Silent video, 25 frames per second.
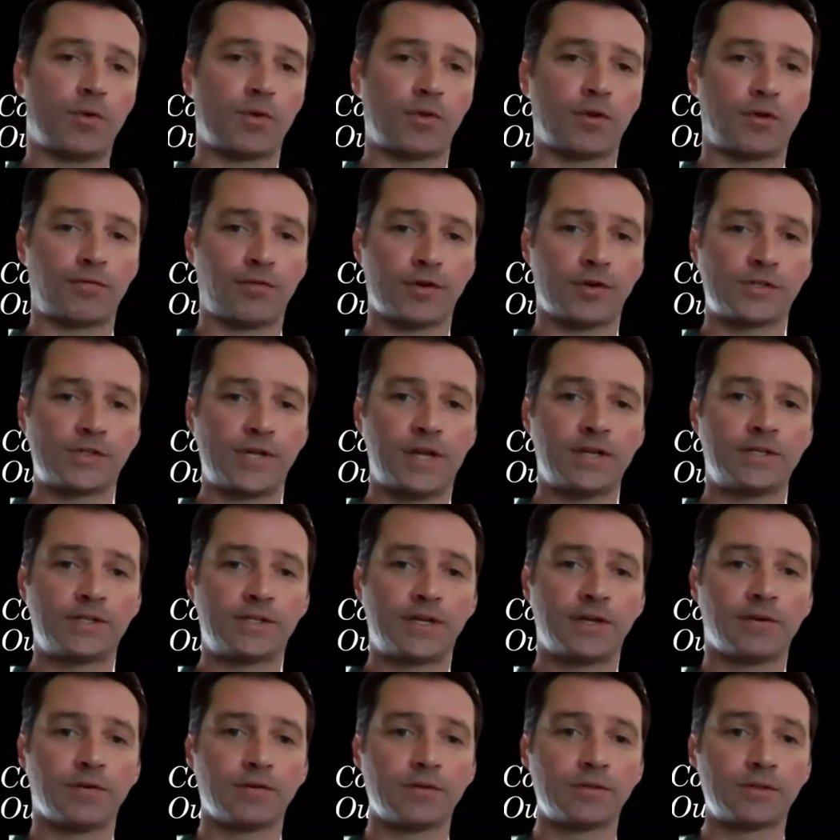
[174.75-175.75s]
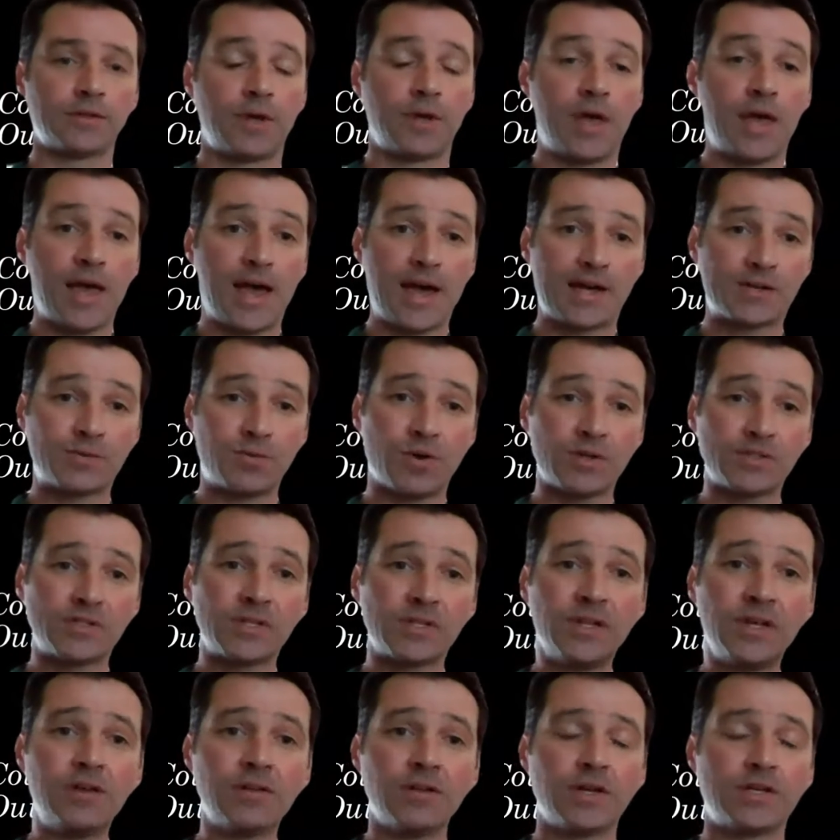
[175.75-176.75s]
with our first aid skills, as well as
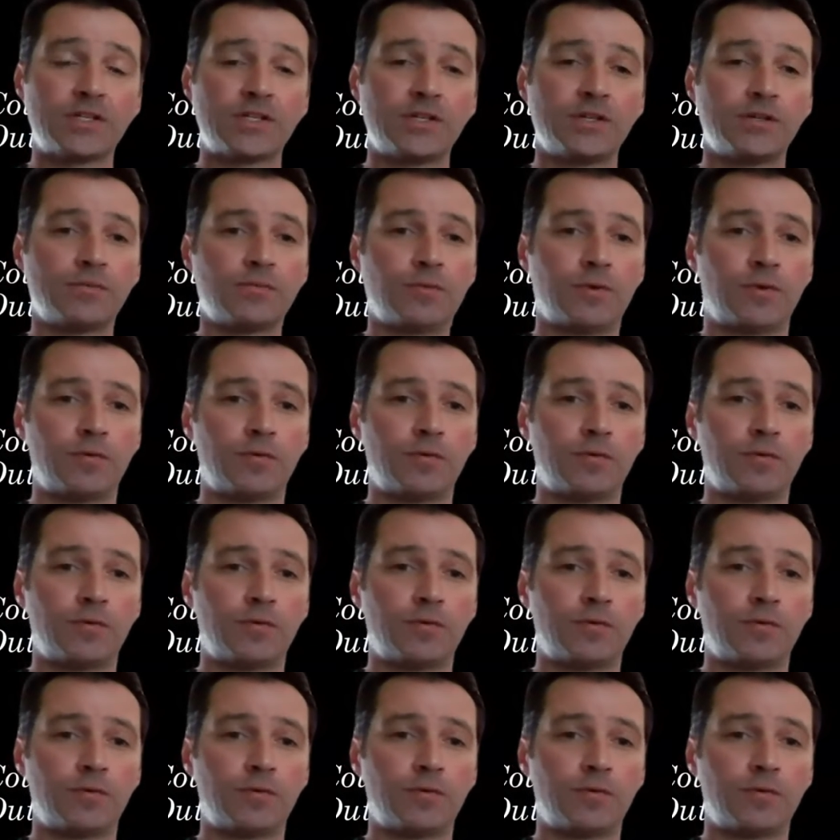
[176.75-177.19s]
the legal issues.